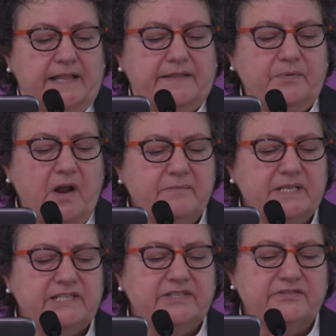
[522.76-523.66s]
The Prime
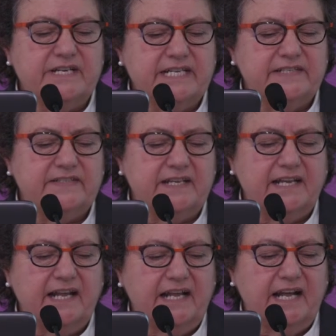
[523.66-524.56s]
Minister is
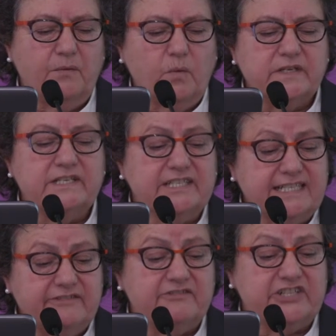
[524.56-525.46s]
wanting to
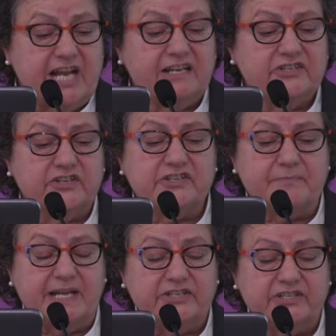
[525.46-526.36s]
deliver a challenge on
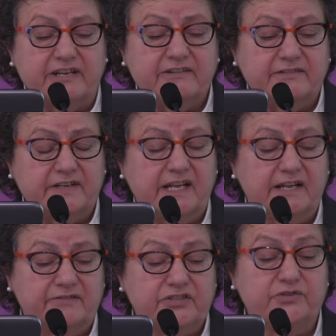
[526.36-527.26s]
dementia
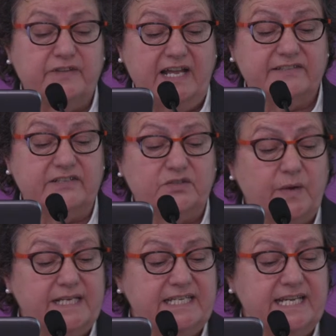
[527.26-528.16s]
for
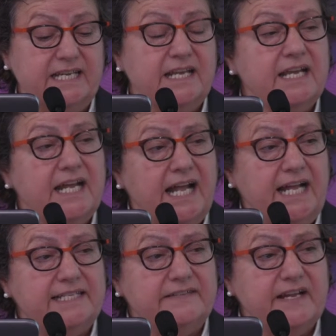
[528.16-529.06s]
2020,
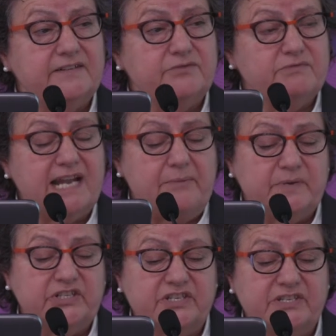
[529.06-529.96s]
and there is a real
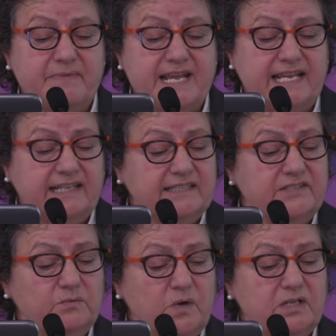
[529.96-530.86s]
ambition to make
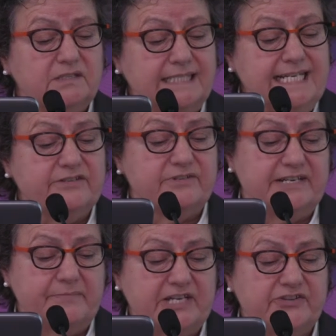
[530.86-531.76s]
England a world leader in
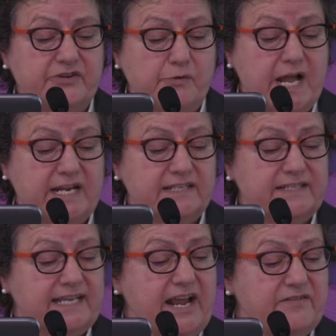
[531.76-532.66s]
dementia
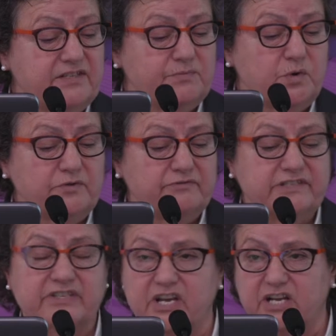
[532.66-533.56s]
awareness, care and support and
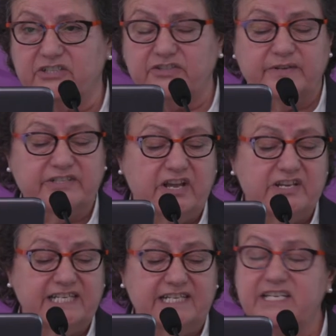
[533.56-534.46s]
research. So it's
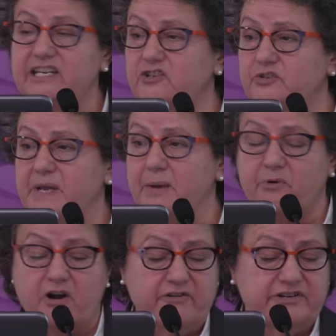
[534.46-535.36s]
going to continue to be a
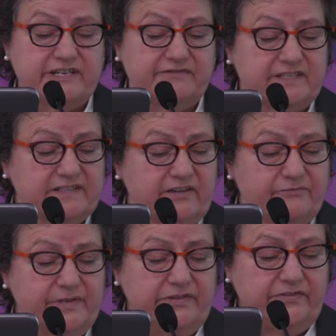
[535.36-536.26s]
priority for this
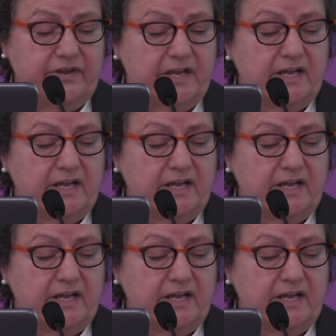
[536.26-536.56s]
government,